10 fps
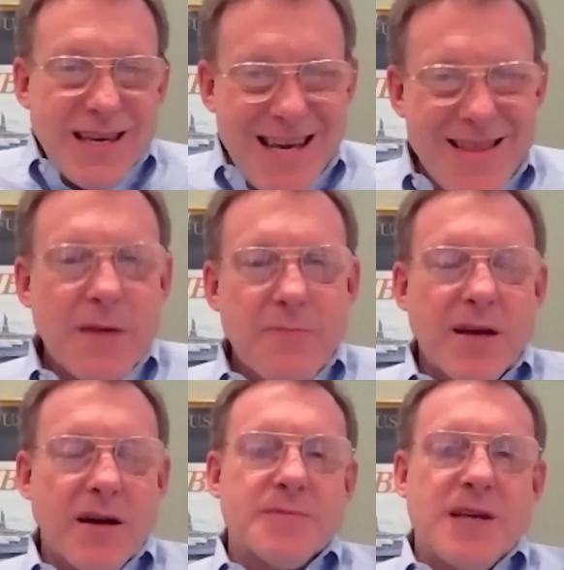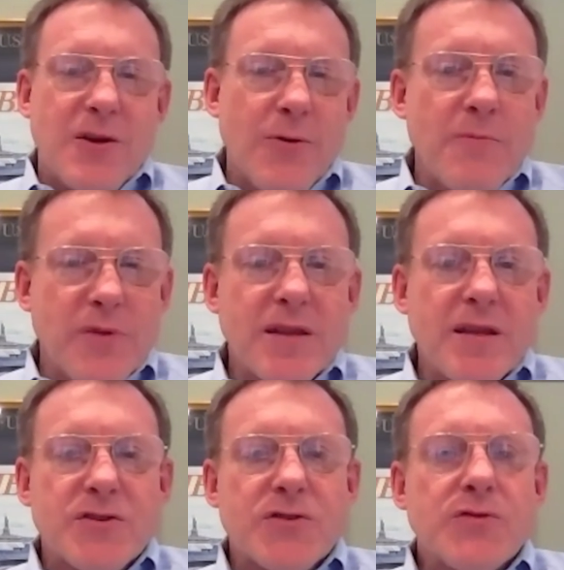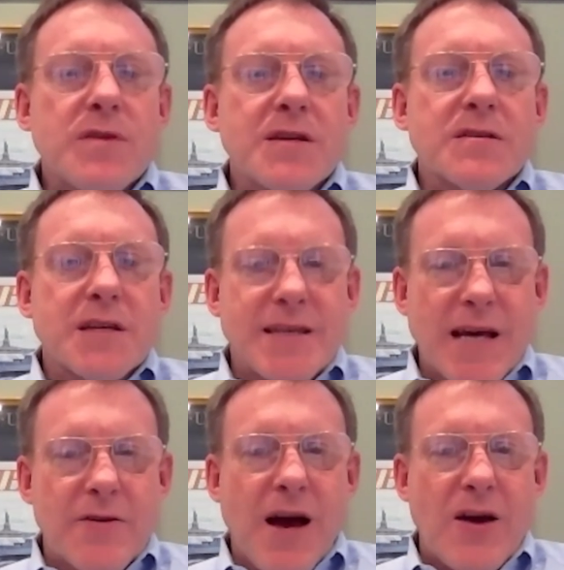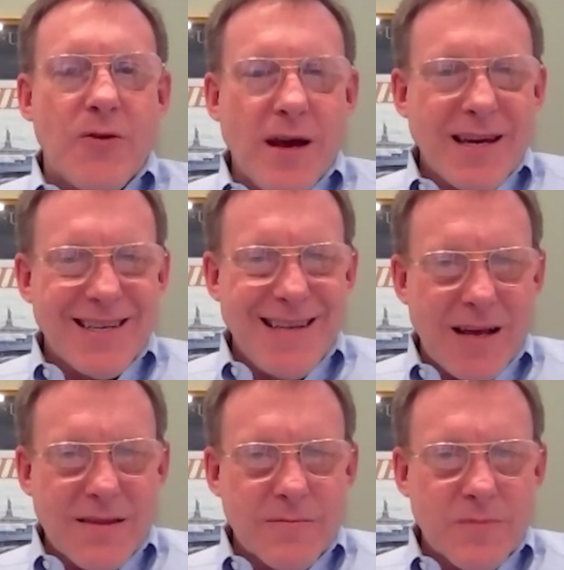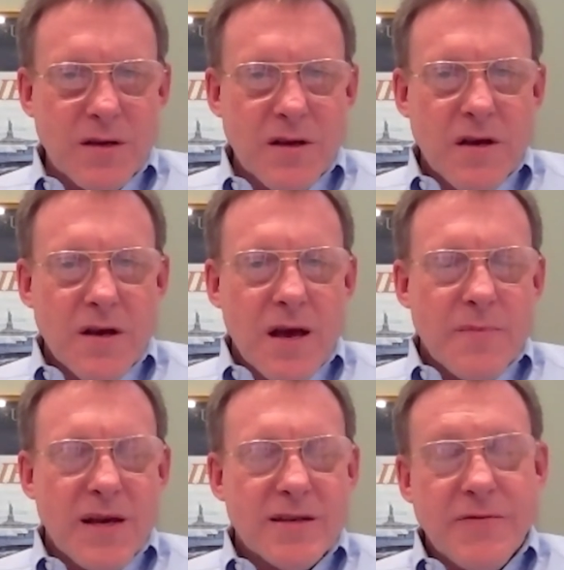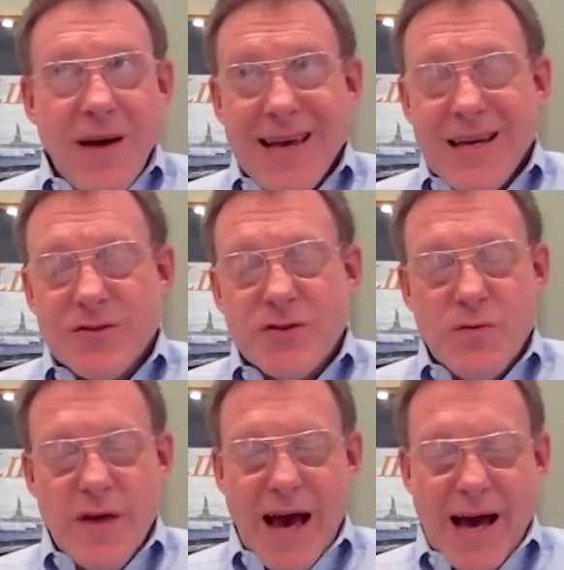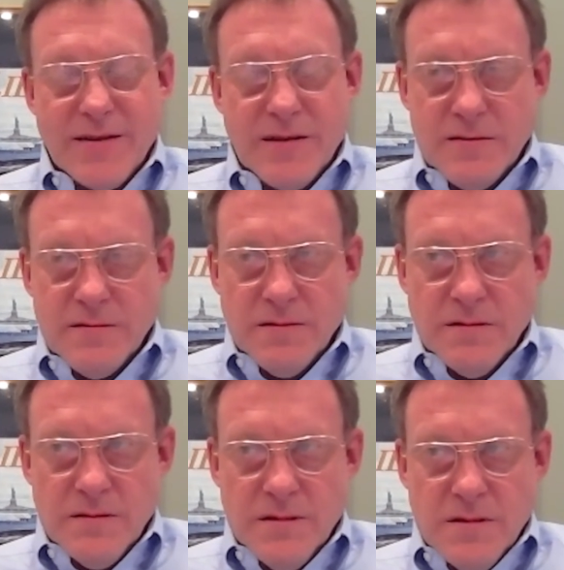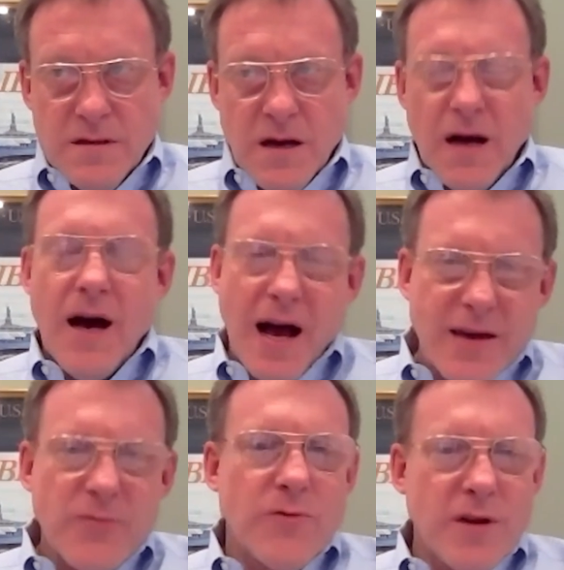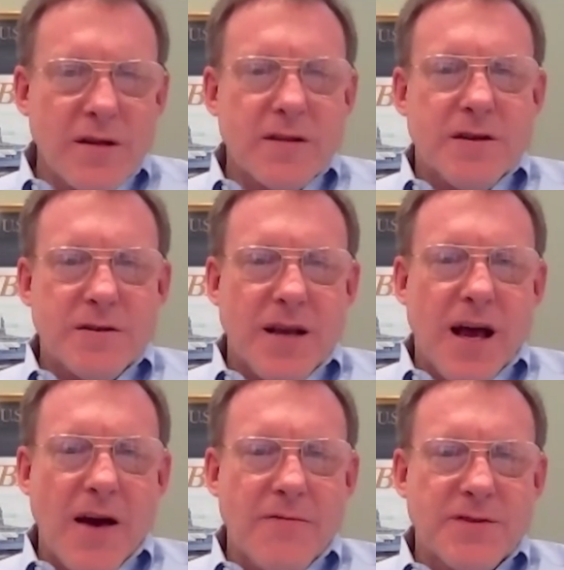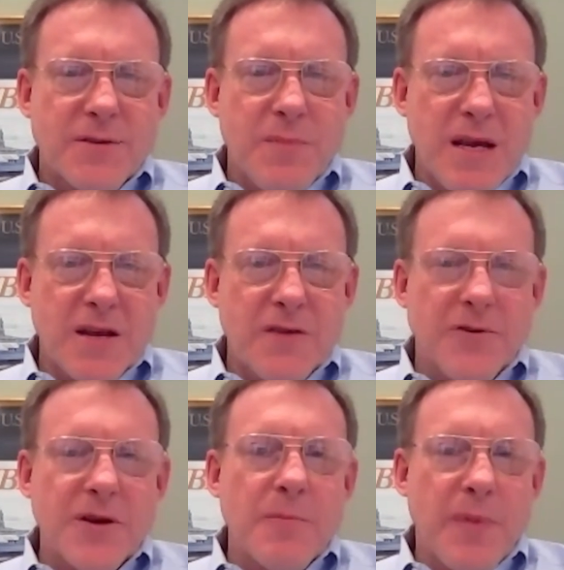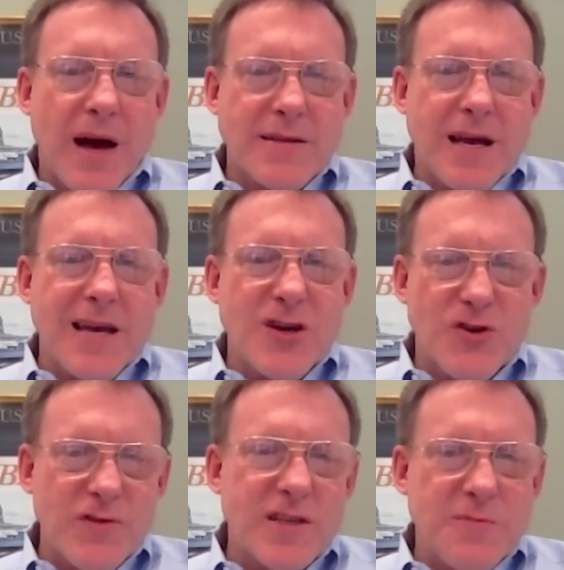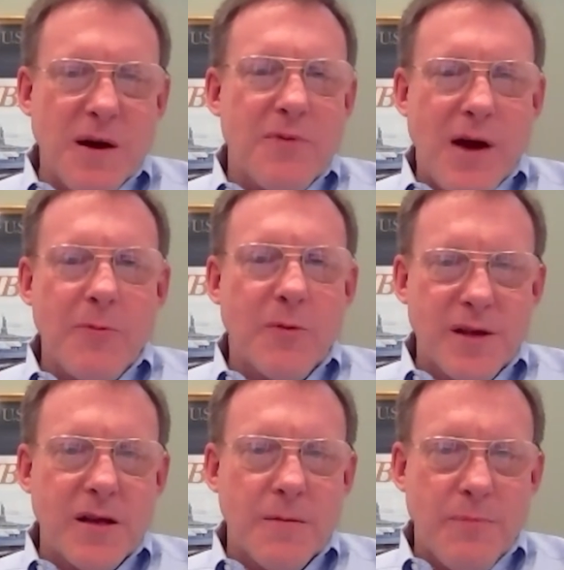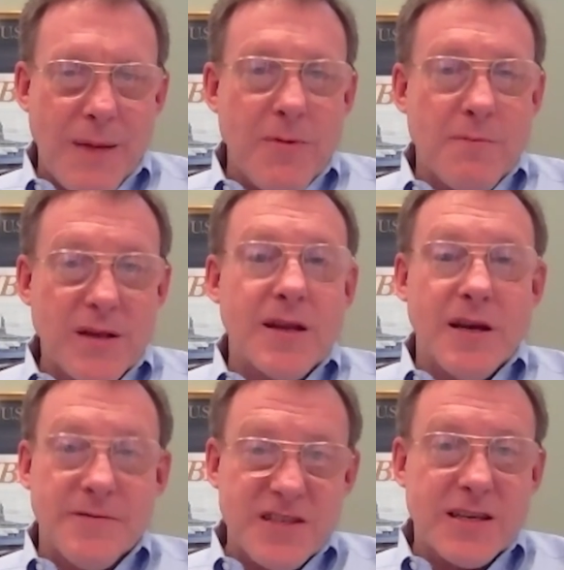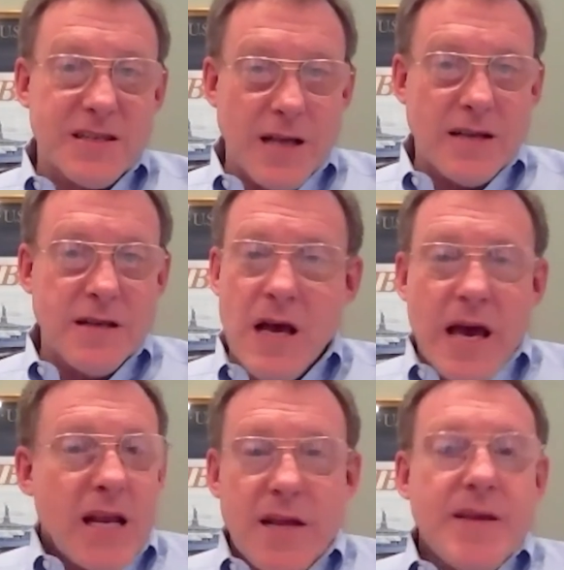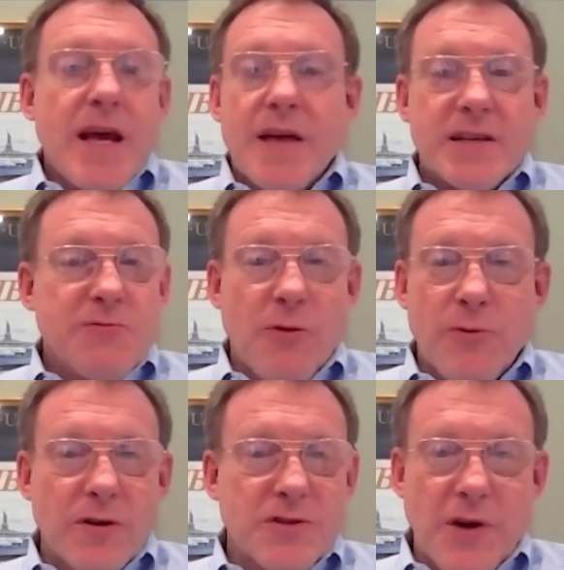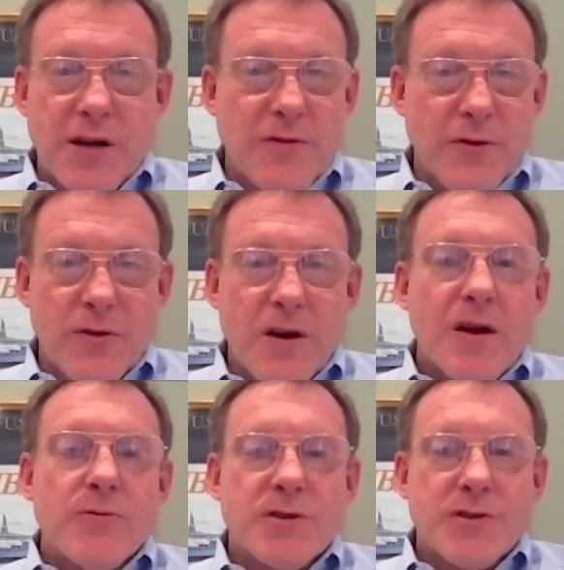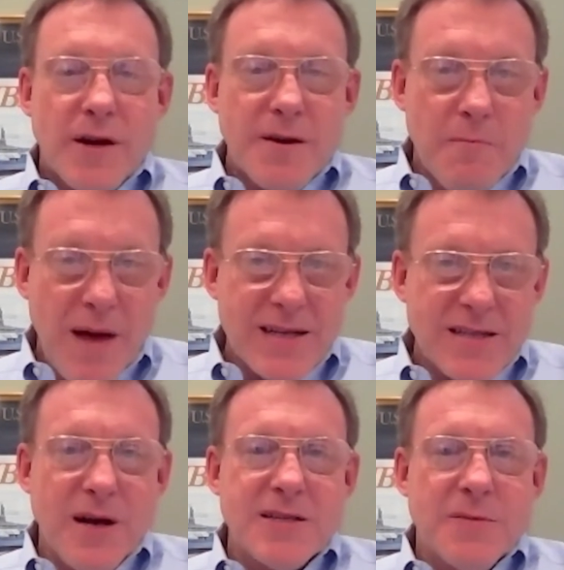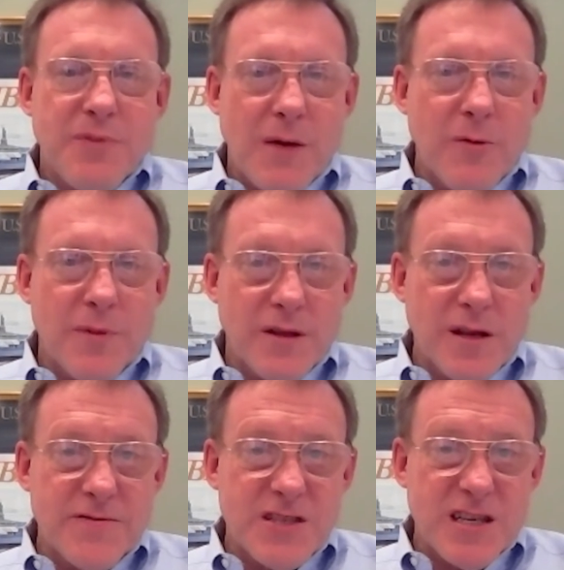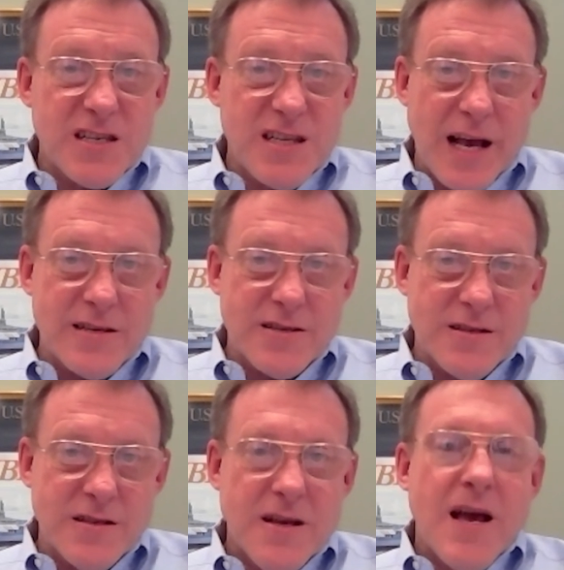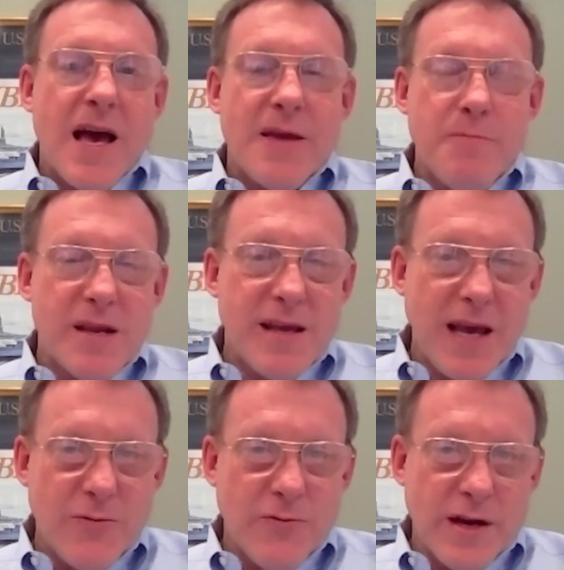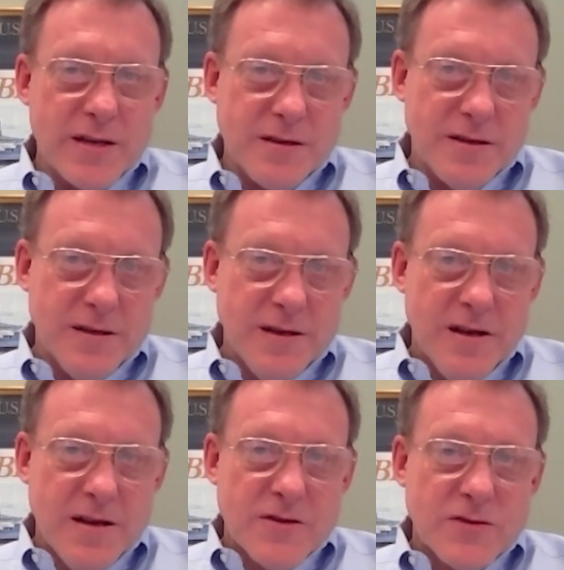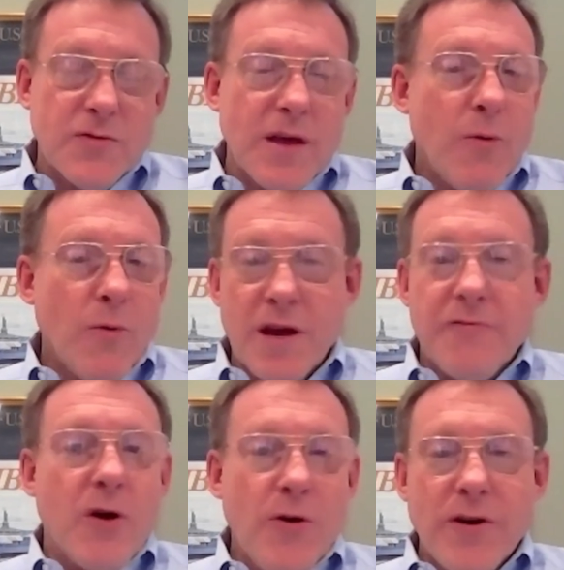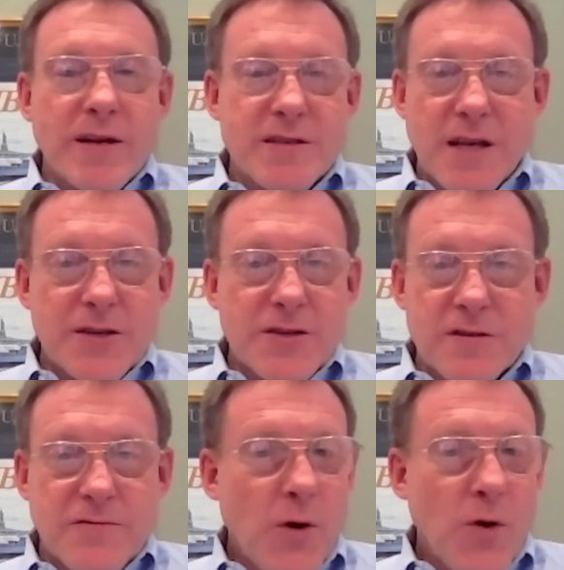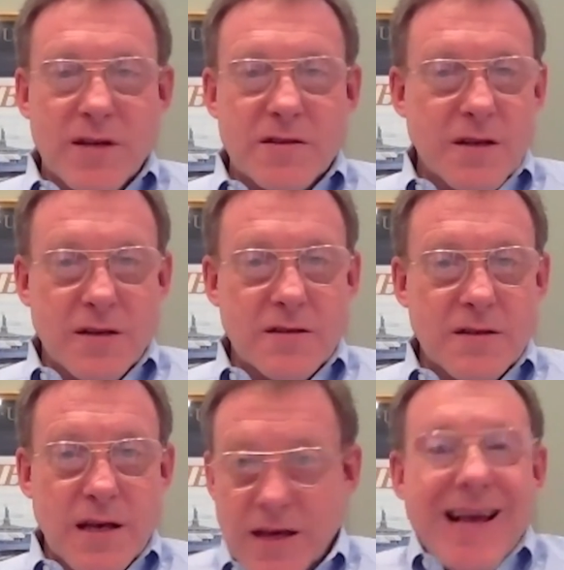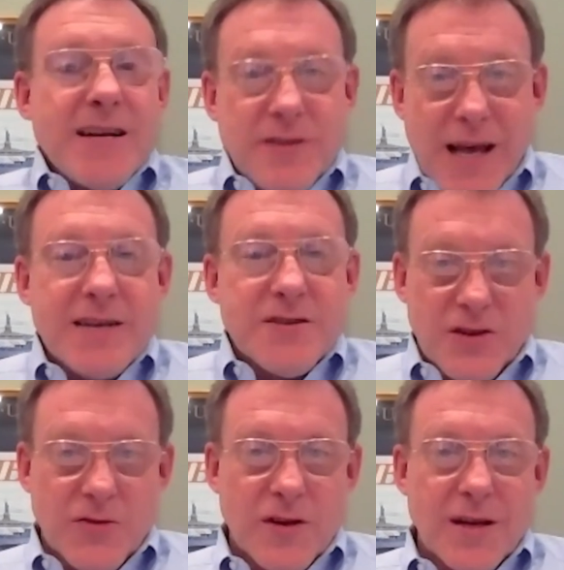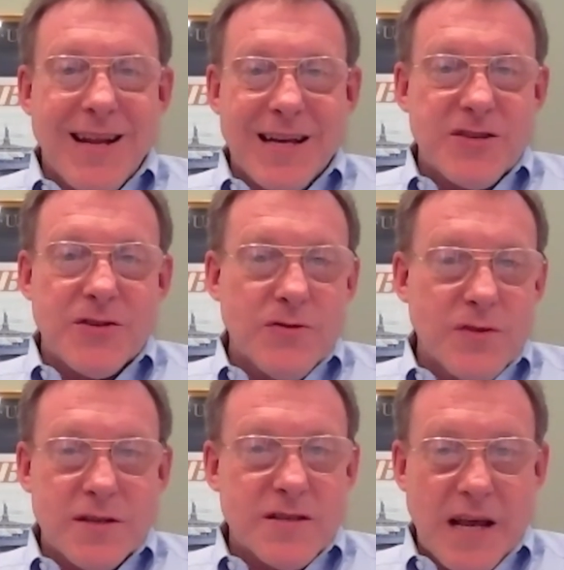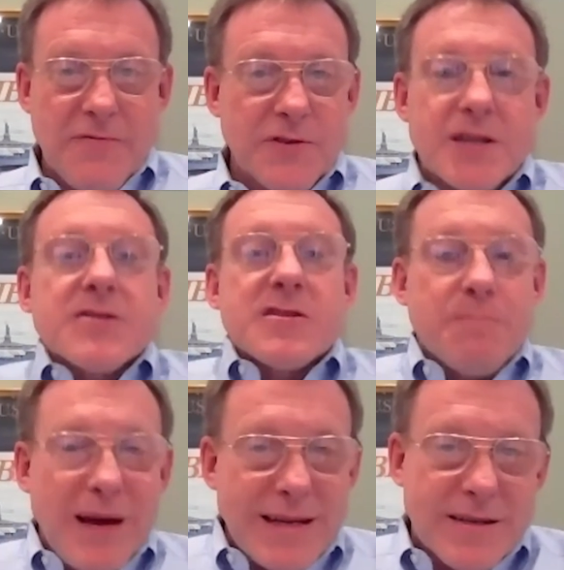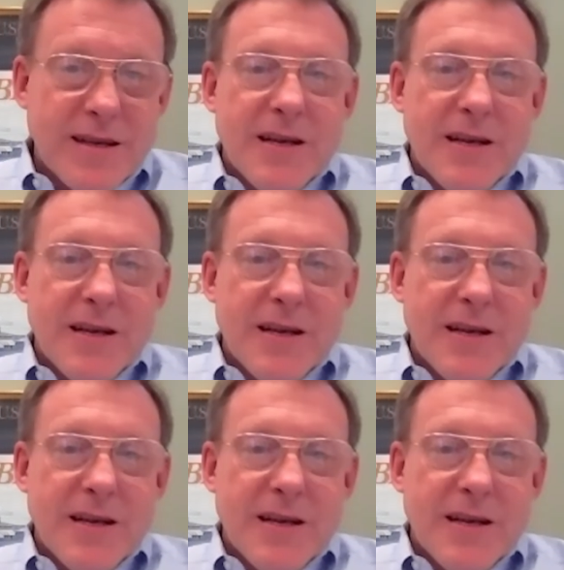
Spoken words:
key then becomes, how do I bring these two things together? How do I connect them? Because if I can do that, I can really start to have some meaningful impact and I increase my probability of success. And in the end, that's what we're all trying to do. We're trying to maximize the probability of success and mitigate risk so that whatever our organization's focus is, it can actually execute it and execute it safely despite